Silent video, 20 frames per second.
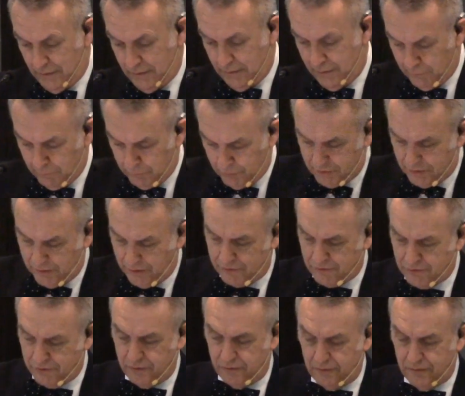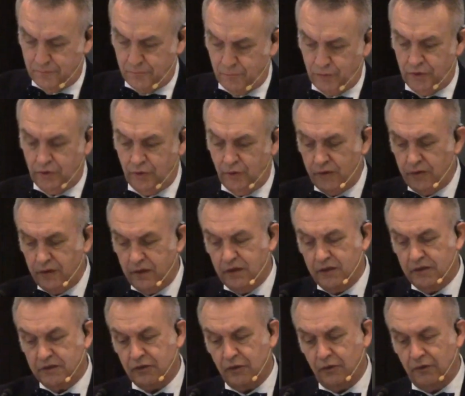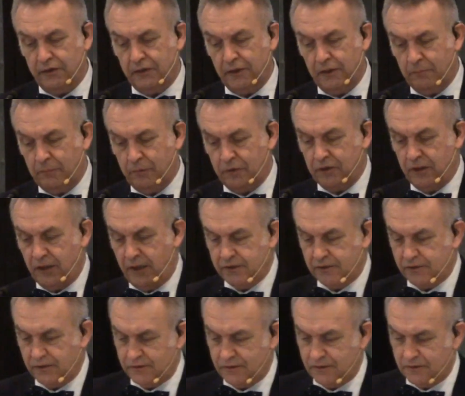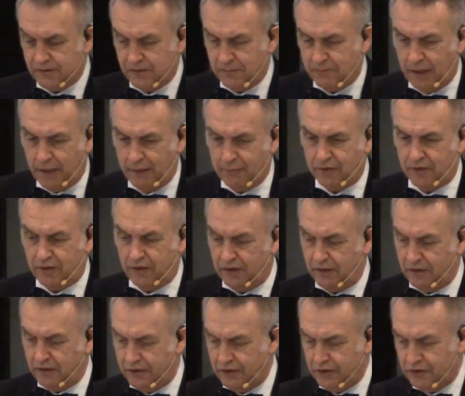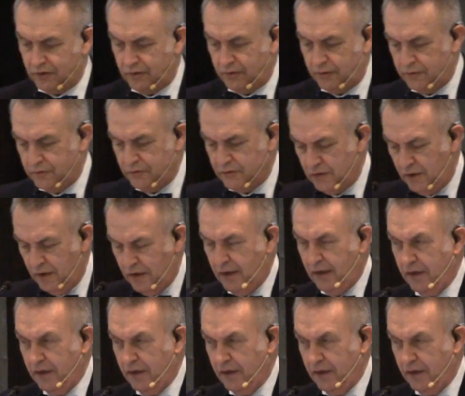In potential. We know that it is only in potential since the Bible clearly shows